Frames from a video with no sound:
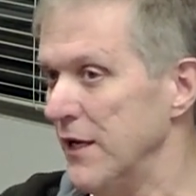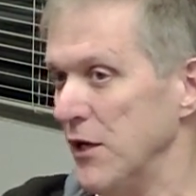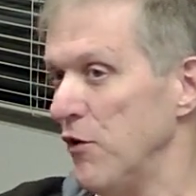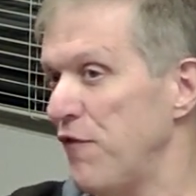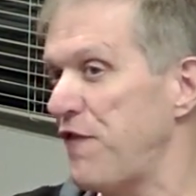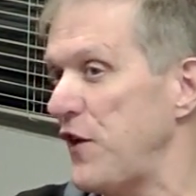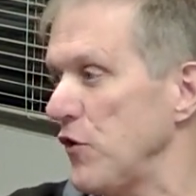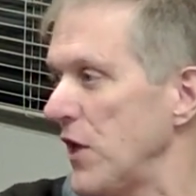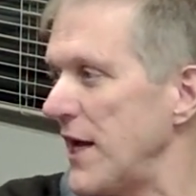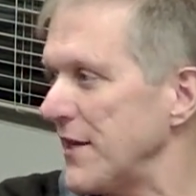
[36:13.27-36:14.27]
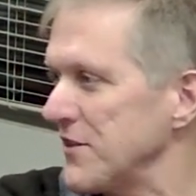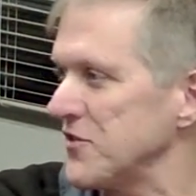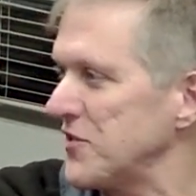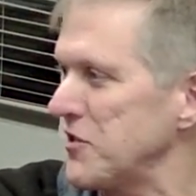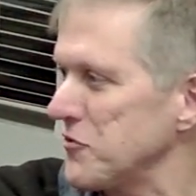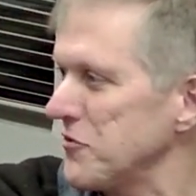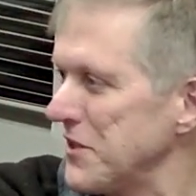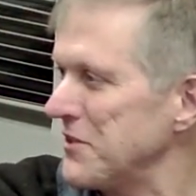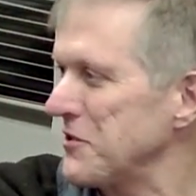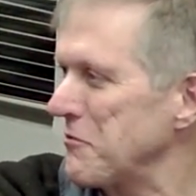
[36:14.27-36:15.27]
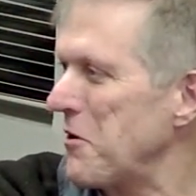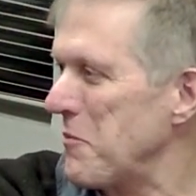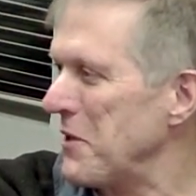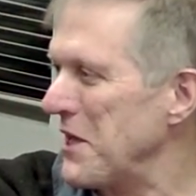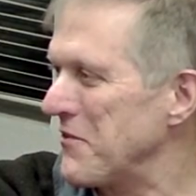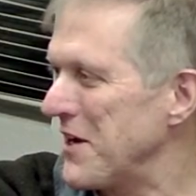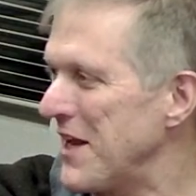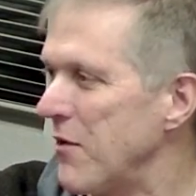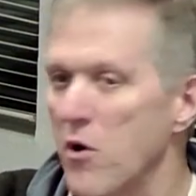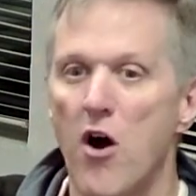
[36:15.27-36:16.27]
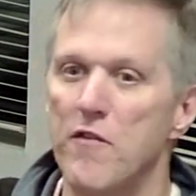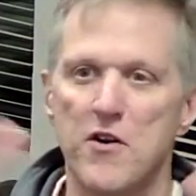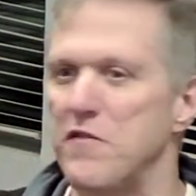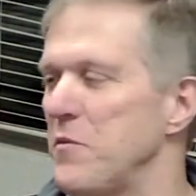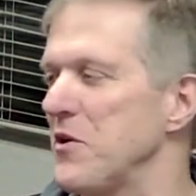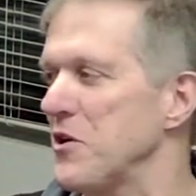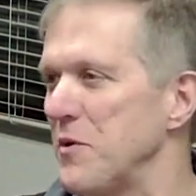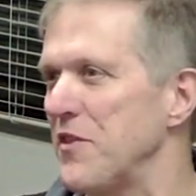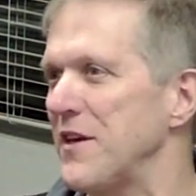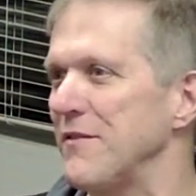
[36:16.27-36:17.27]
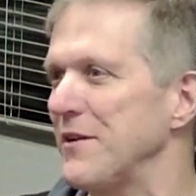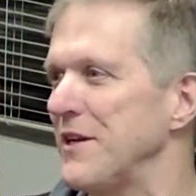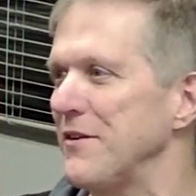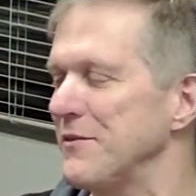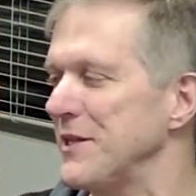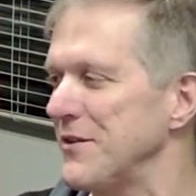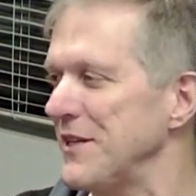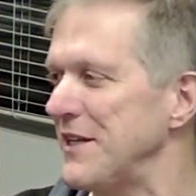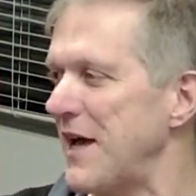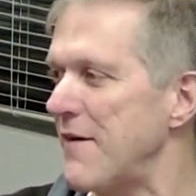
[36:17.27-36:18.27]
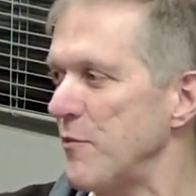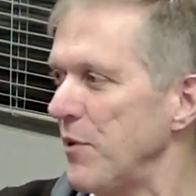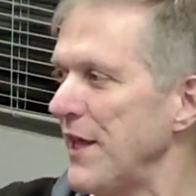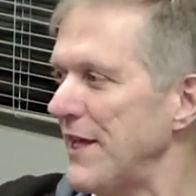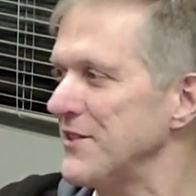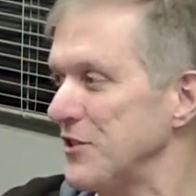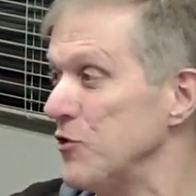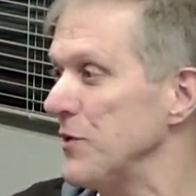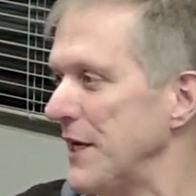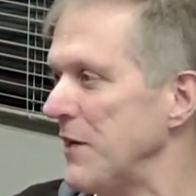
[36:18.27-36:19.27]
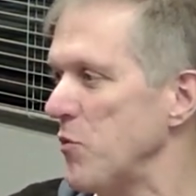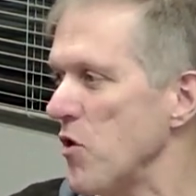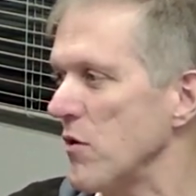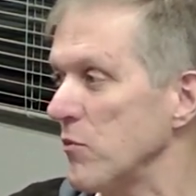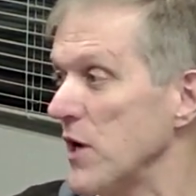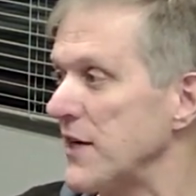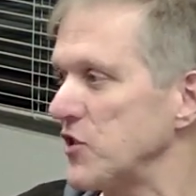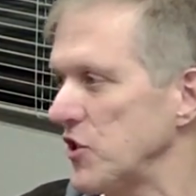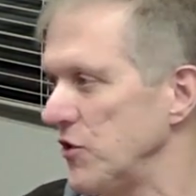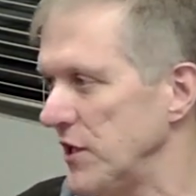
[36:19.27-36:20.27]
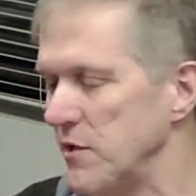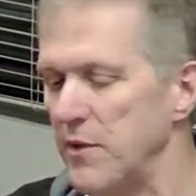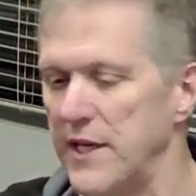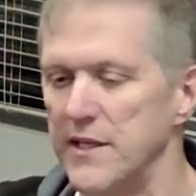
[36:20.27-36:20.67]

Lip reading: it'll feel like the central Issaquah plan right now. We're all very familiar with it. You know, we don't need to have a plan to do it anymore. Right. We're executing the plan.